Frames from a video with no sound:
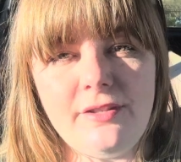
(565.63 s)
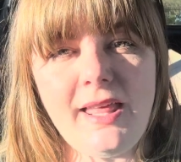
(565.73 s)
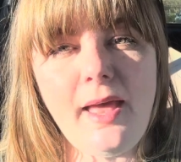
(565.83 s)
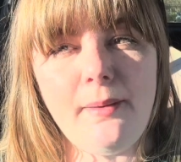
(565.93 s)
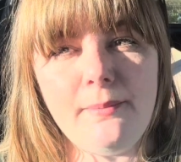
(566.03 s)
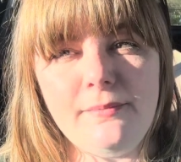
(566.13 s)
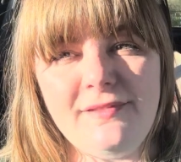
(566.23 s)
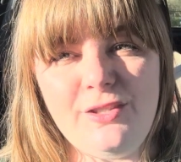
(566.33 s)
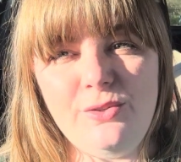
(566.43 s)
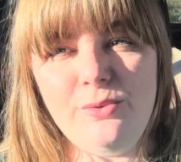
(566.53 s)
them
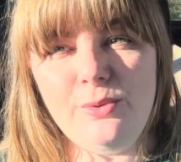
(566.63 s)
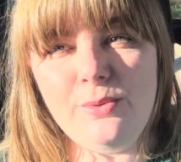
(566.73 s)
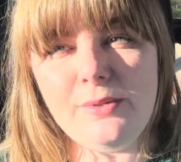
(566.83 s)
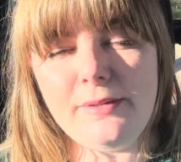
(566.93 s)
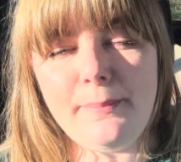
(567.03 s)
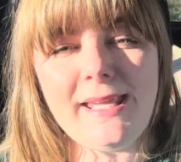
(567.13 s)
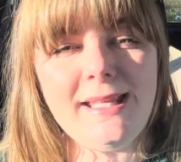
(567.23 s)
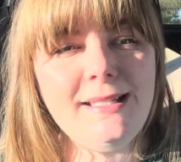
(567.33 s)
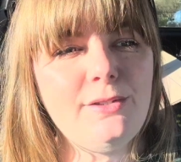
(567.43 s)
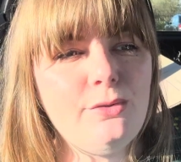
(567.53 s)
to
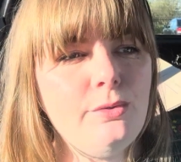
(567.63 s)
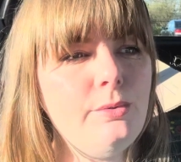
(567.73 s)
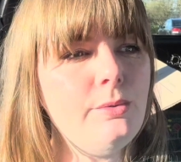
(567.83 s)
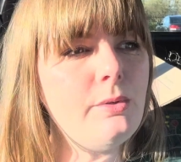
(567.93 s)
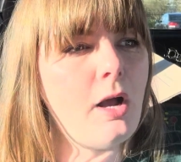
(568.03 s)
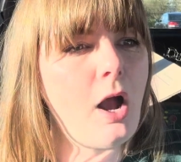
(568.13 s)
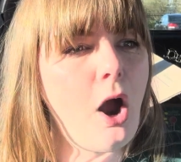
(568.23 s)
begin to